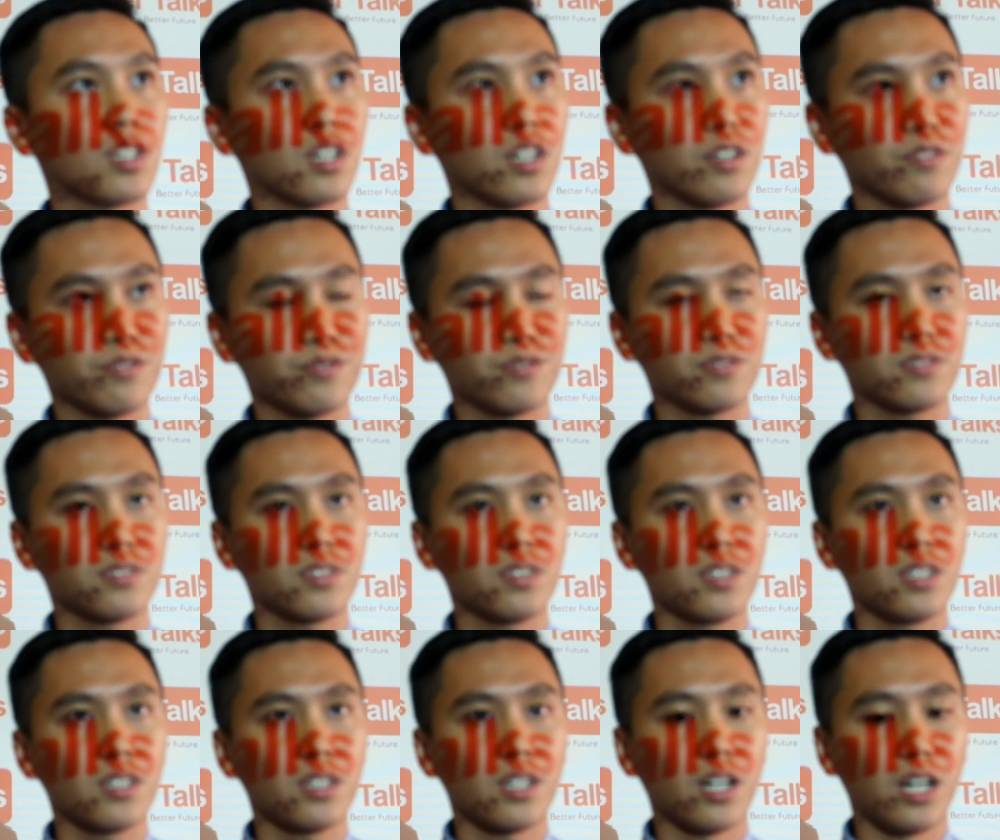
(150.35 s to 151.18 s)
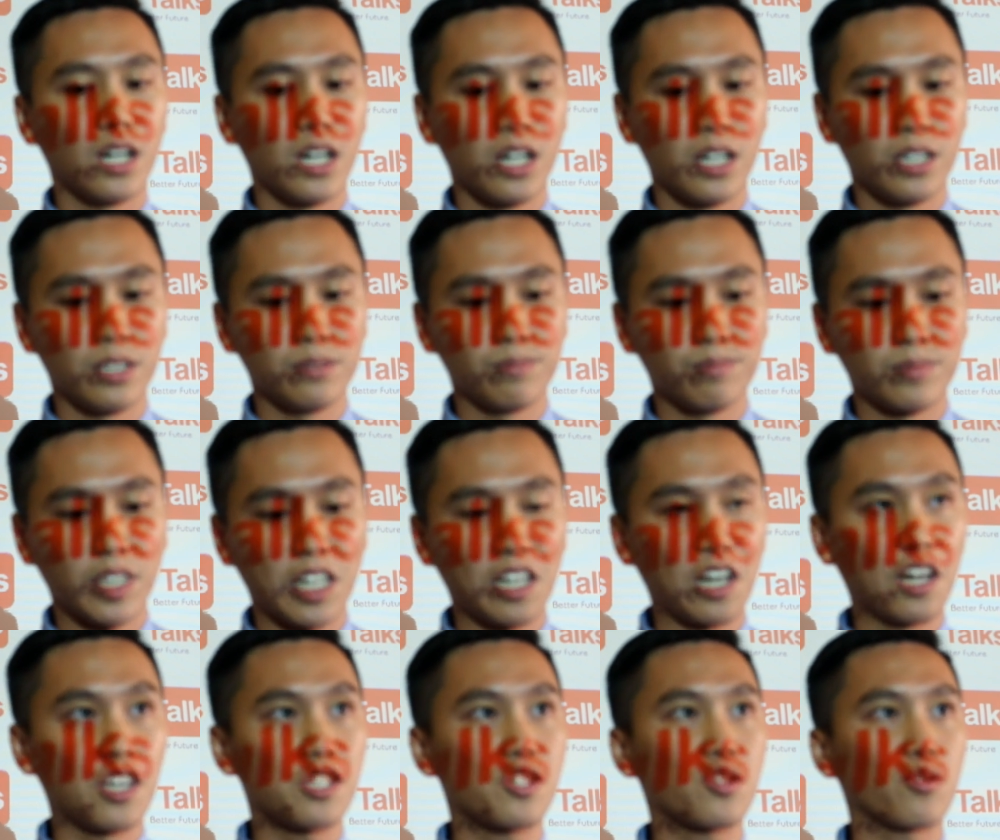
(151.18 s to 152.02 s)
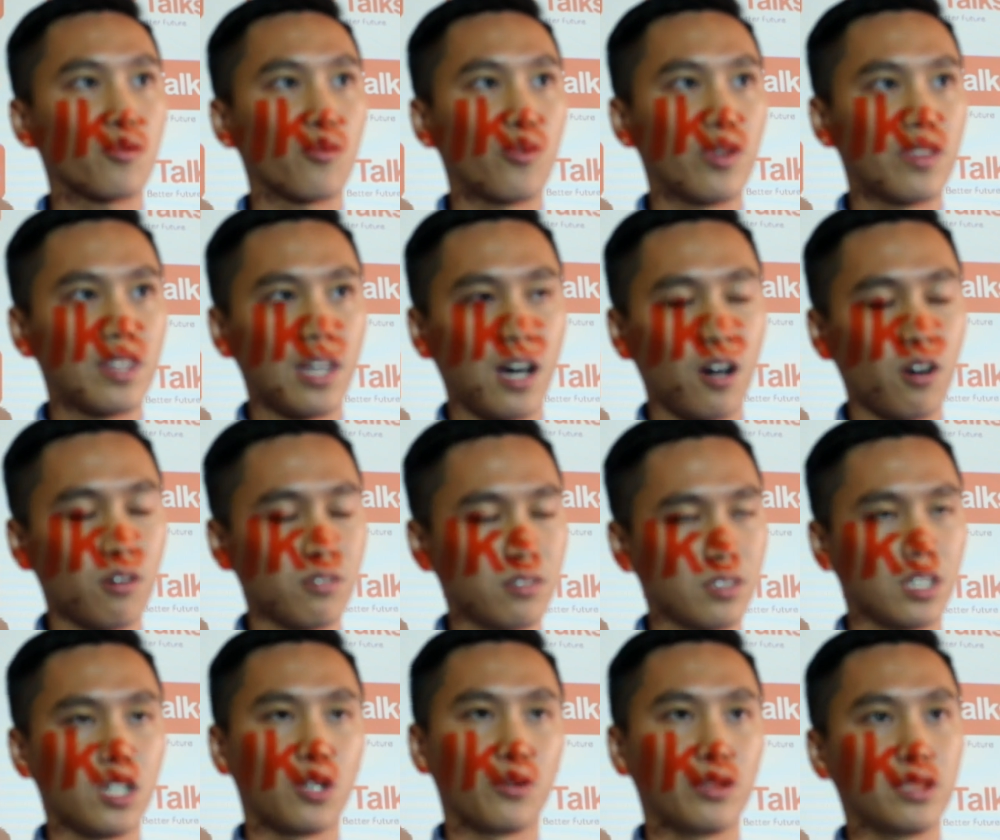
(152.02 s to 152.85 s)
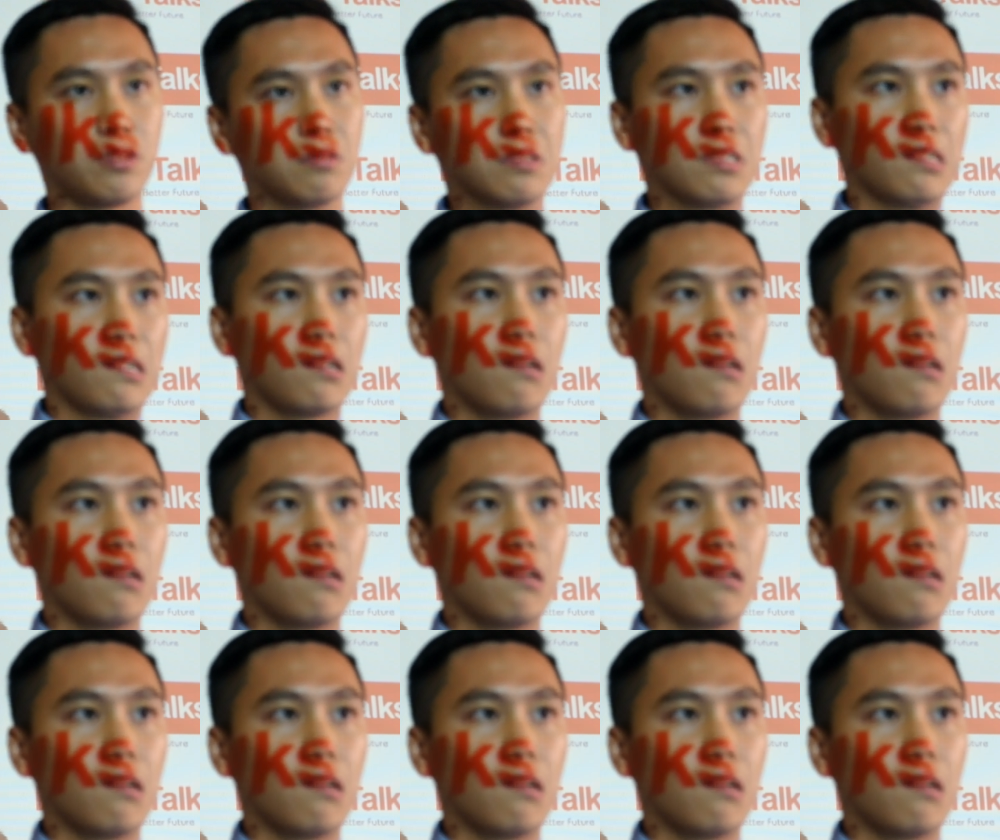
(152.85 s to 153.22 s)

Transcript: of English without going.